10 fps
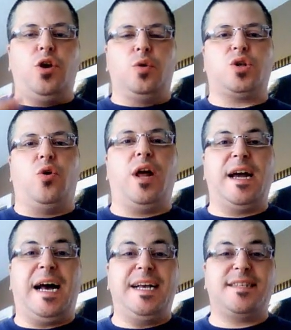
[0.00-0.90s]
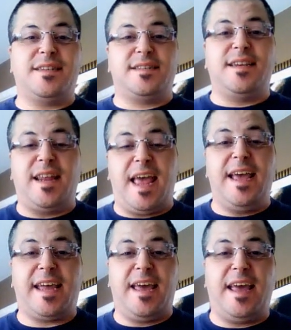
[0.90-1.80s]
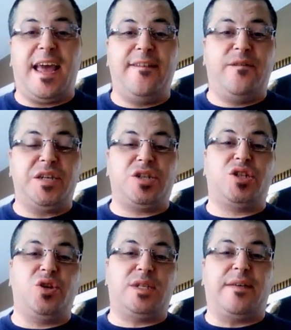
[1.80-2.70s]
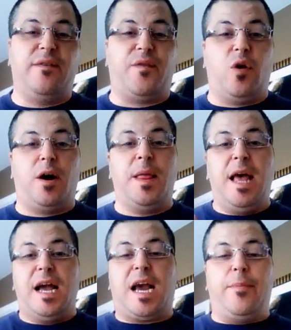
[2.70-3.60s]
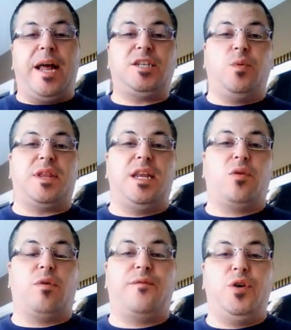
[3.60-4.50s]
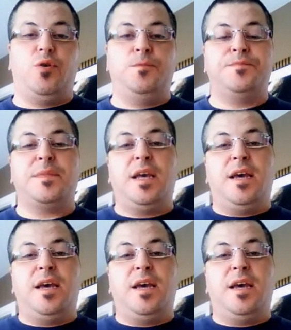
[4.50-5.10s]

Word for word: Yo, what's going on, guys? This is Sid, aka Vicious274, coming at you with another review.